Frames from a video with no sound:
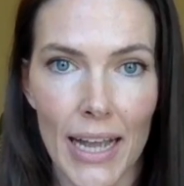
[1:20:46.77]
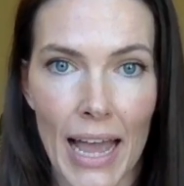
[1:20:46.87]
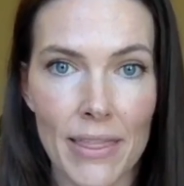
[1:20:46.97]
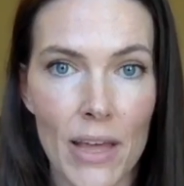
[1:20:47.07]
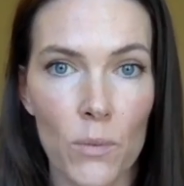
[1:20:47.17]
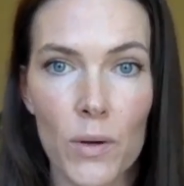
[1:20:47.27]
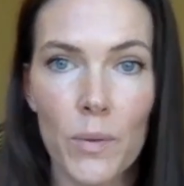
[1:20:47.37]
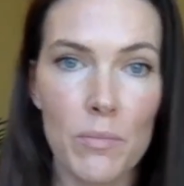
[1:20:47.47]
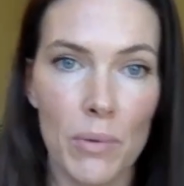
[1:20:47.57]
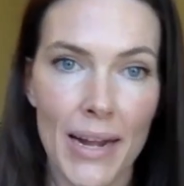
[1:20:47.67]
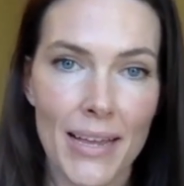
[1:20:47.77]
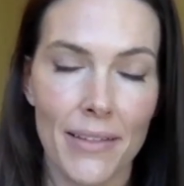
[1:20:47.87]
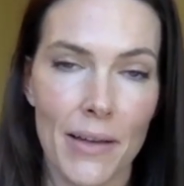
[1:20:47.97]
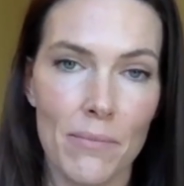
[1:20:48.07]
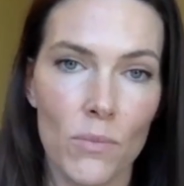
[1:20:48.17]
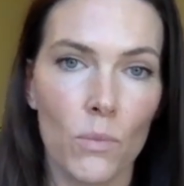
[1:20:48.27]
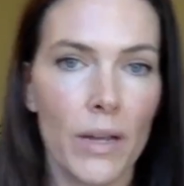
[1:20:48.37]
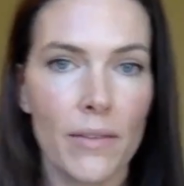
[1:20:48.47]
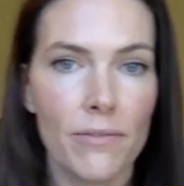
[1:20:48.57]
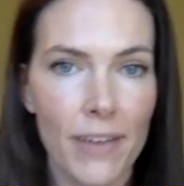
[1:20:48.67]
and that when we break them,
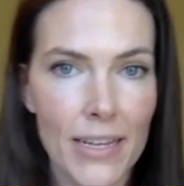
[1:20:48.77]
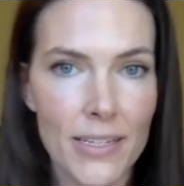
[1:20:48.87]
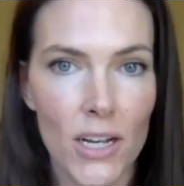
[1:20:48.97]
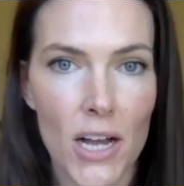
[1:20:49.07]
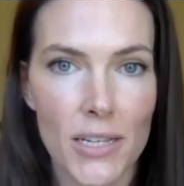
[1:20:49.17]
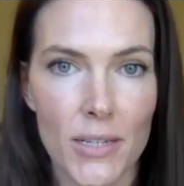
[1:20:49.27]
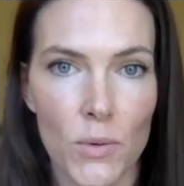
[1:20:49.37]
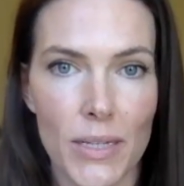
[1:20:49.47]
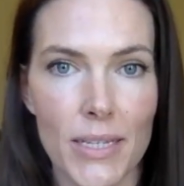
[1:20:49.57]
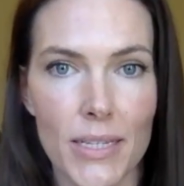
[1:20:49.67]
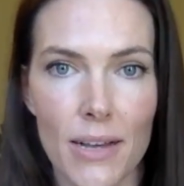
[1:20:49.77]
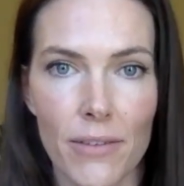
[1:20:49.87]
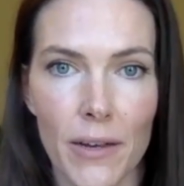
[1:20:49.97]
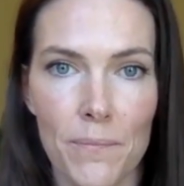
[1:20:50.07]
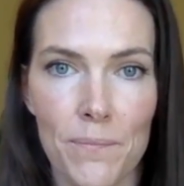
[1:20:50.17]
we face the consequences of it.